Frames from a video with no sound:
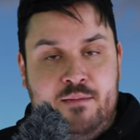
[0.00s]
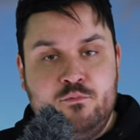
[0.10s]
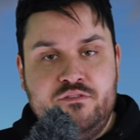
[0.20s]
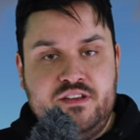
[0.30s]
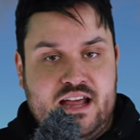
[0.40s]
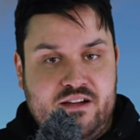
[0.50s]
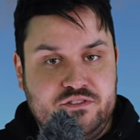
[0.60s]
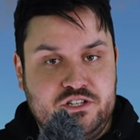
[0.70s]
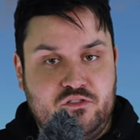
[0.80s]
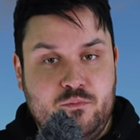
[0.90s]
a moving
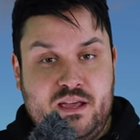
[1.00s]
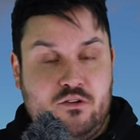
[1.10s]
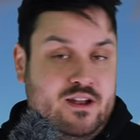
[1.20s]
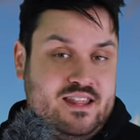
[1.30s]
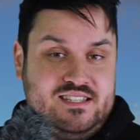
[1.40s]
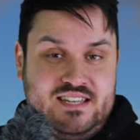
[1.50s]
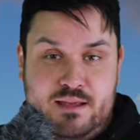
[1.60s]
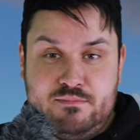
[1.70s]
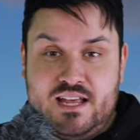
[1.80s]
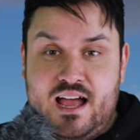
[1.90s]
average for Bitcoin at the
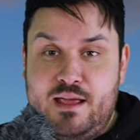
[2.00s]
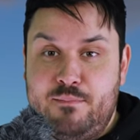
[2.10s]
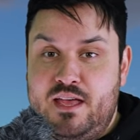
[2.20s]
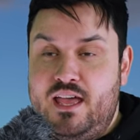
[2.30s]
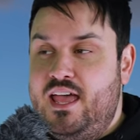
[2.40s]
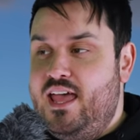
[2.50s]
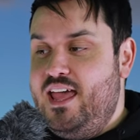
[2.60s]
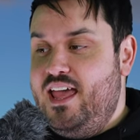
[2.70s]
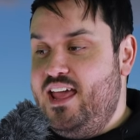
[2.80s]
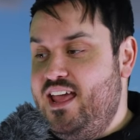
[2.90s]
same time
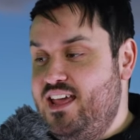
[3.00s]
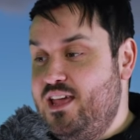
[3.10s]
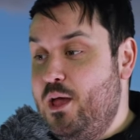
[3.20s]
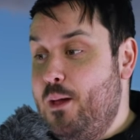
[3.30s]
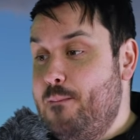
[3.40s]
a